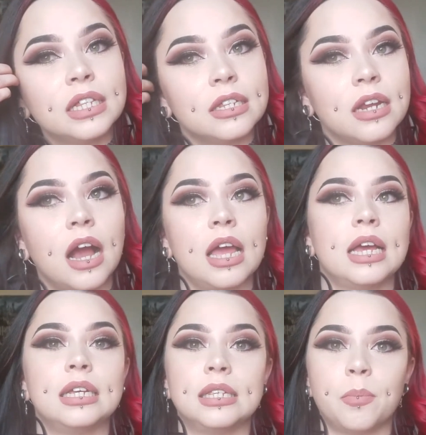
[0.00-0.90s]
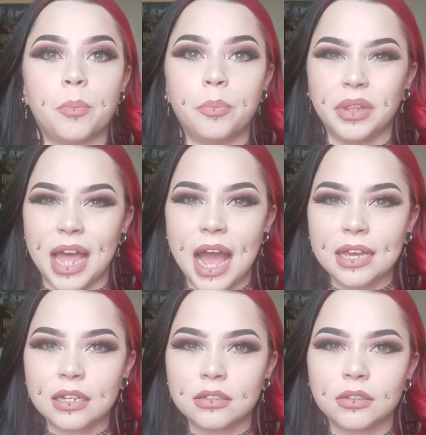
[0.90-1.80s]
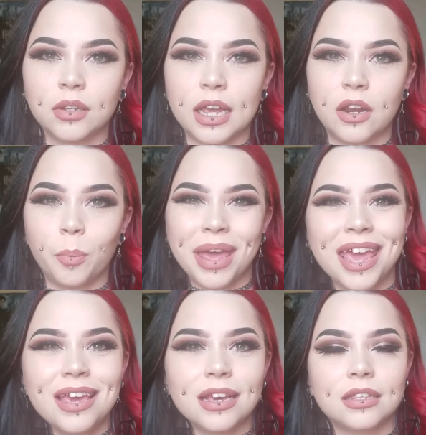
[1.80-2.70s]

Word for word: It's not as black and opaque